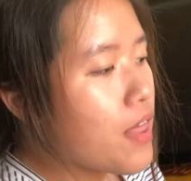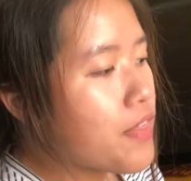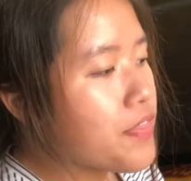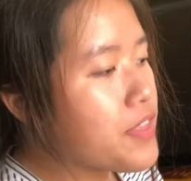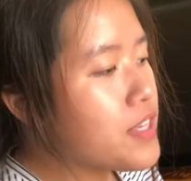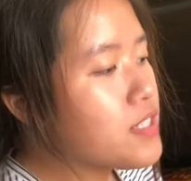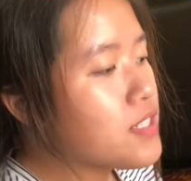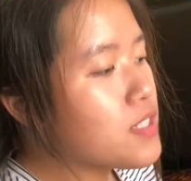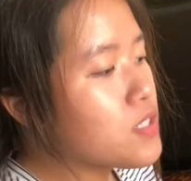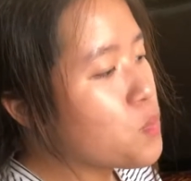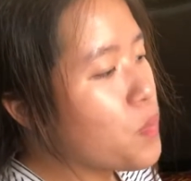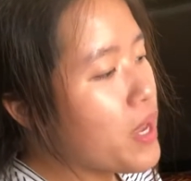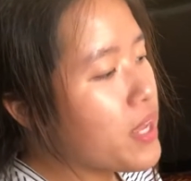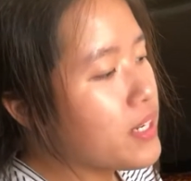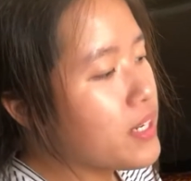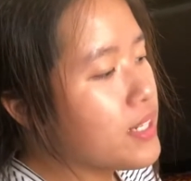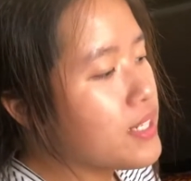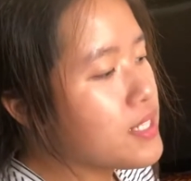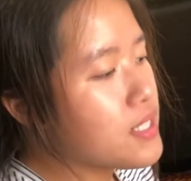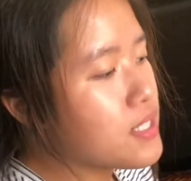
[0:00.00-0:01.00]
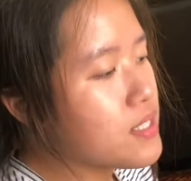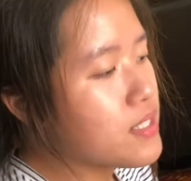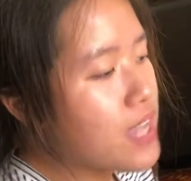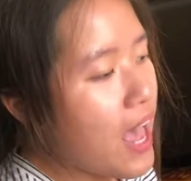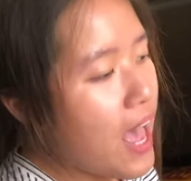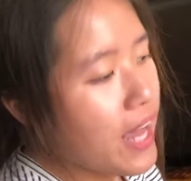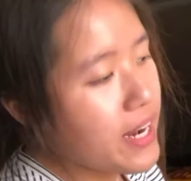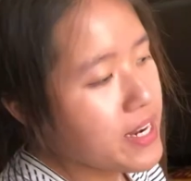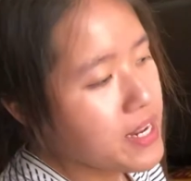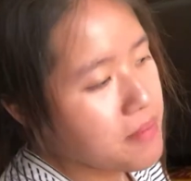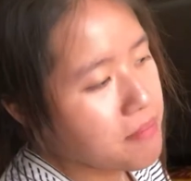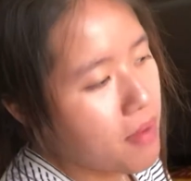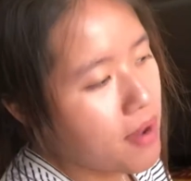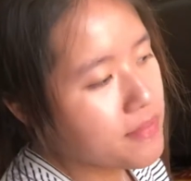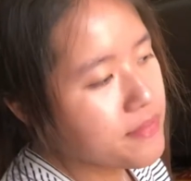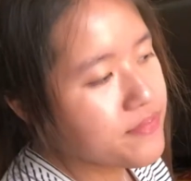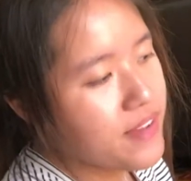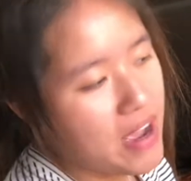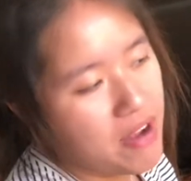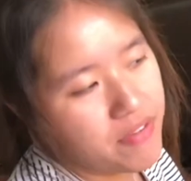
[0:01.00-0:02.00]
This is when his dad and
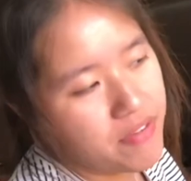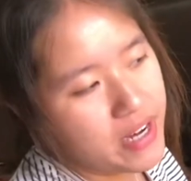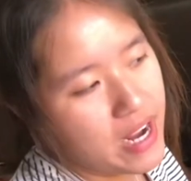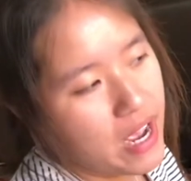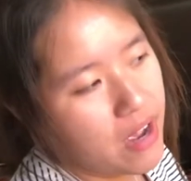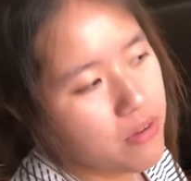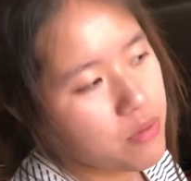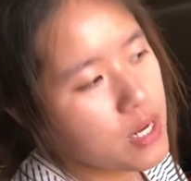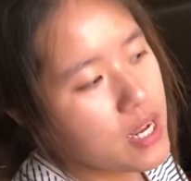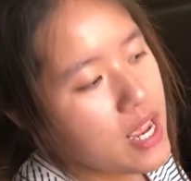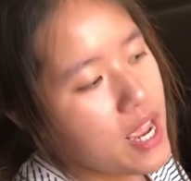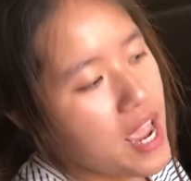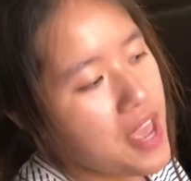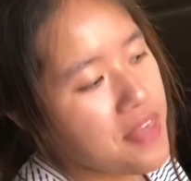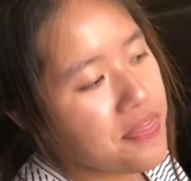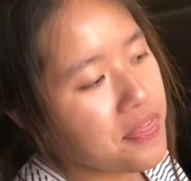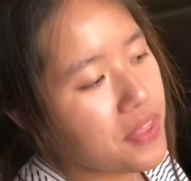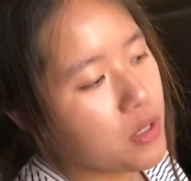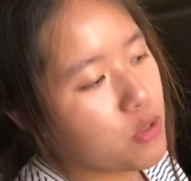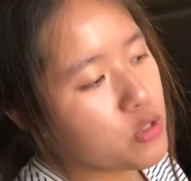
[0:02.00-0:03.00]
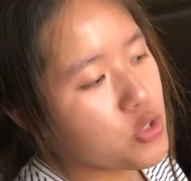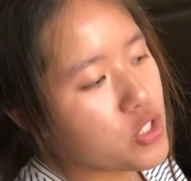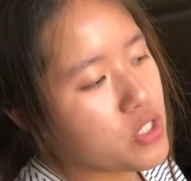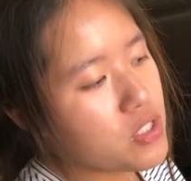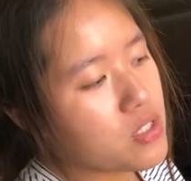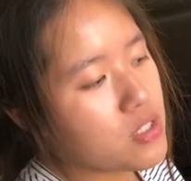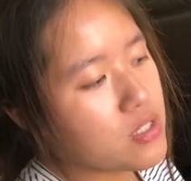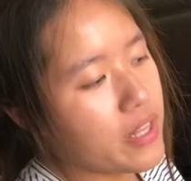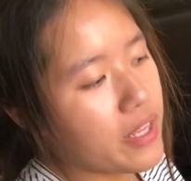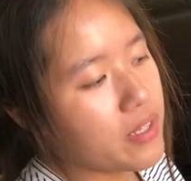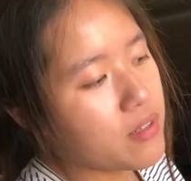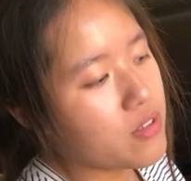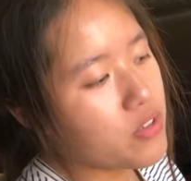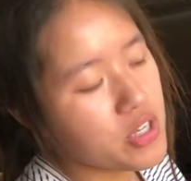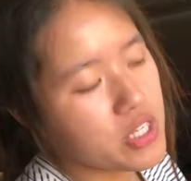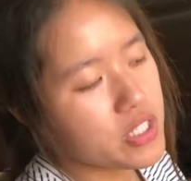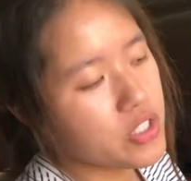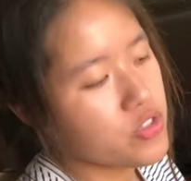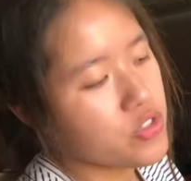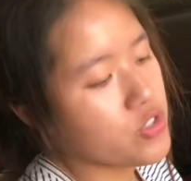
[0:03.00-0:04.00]
mom found out, and they were just like
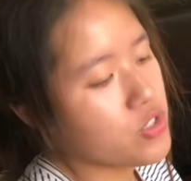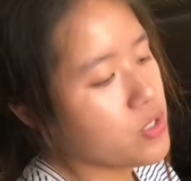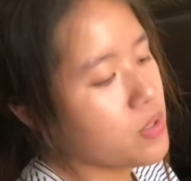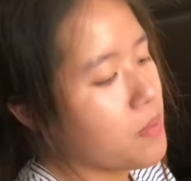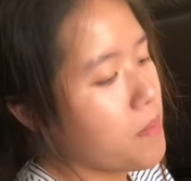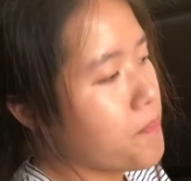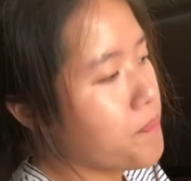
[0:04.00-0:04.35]
crushed.